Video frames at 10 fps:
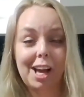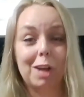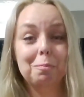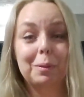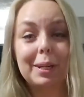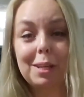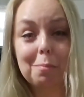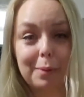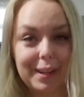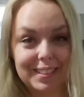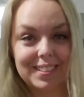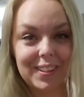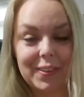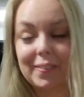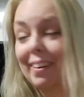I'm pretty impressed
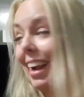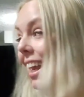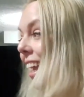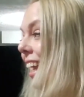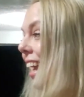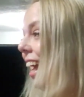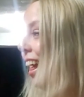already.